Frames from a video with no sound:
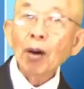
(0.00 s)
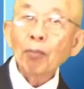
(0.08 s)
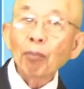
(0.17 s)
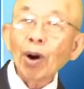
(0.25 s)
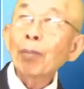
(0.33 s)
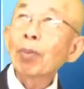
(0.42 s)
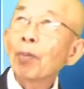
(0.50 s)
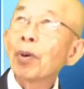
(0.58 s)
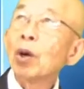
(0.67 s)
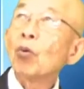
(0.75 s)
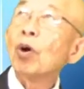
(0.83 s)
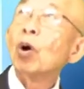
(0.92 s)
probably
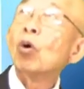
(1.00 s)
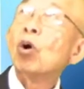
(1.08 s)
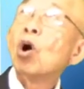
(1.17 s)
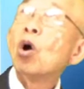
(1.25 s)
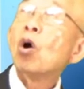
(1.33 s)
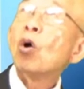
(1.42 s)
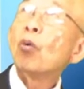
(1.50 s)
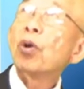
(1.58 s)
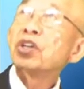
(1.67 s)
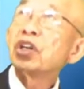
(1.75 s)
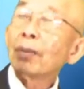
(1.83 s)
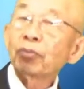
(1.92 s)
will
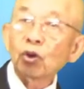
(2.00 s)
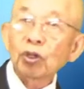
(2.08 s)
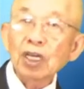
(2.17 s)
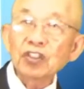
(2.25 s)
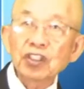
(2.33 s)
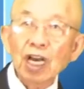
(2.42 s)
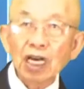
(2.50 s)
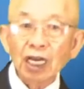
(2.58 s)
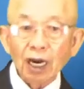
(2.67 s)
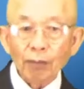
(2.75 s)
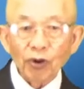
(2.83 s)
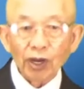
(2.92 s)
reach up to the ceiling
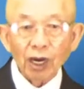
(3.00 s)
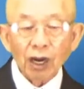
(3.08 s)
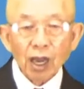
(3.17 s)
up here.